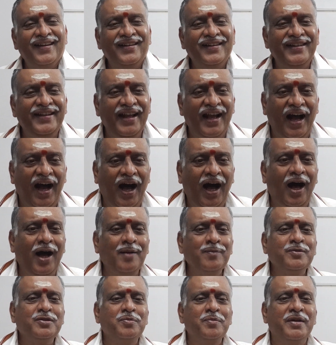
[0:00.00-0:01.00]
The
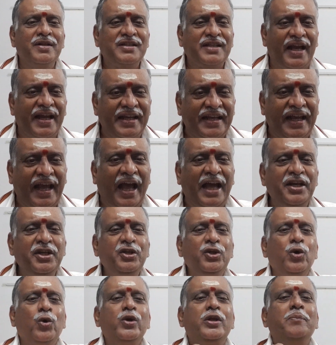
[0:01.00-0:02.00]
arms means I carry
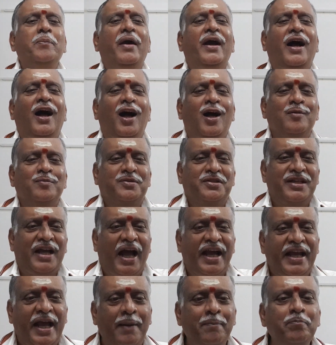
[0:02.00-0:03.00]
you in my arms.
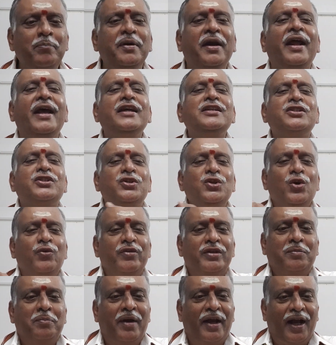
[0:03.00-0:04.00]
I embrace you
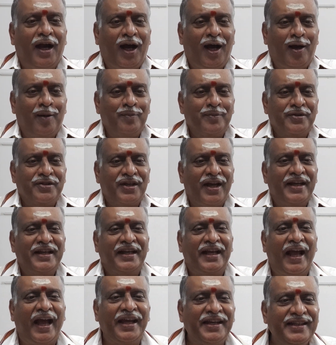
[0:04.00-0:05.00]
with my arms. I
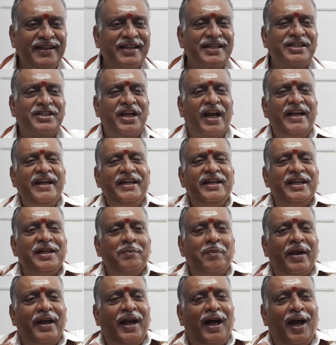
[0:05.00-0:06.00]
carry the child in
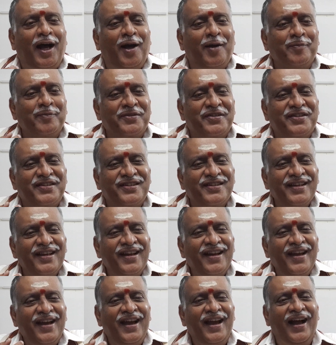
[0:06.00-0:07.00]
my arms.
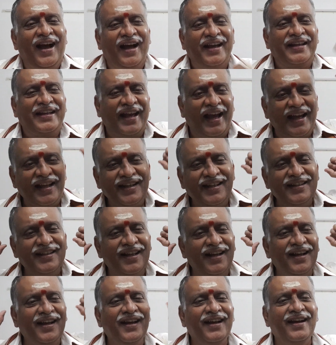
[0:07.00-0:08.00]
I carry
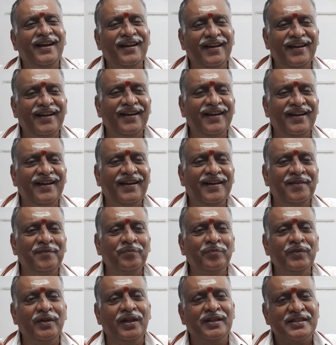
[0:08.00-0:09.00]
the
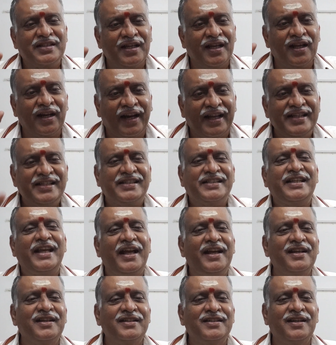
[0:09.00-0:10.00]
rice
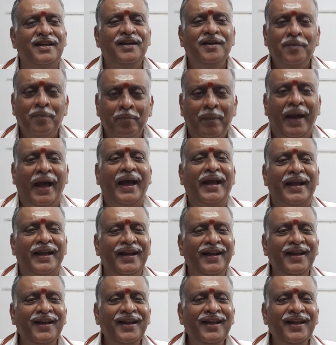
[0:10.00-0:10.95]
bag.